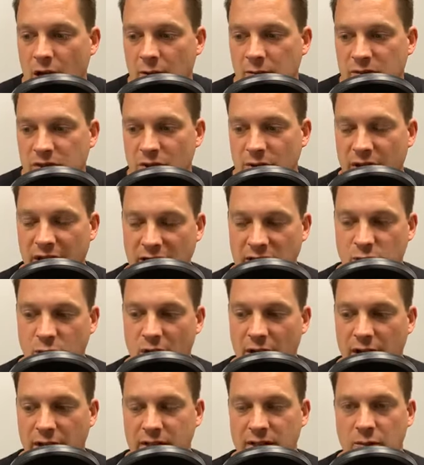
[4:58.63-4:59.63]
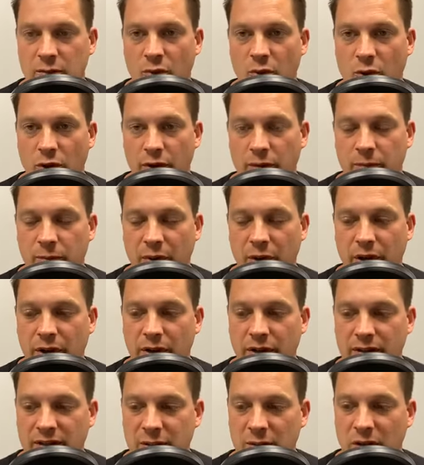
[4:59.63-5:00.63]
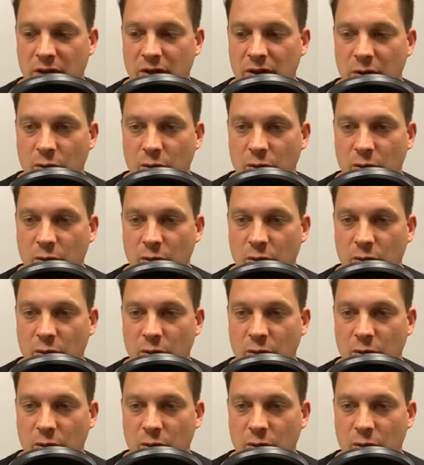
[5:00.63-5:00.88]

So that's why it's important. But typically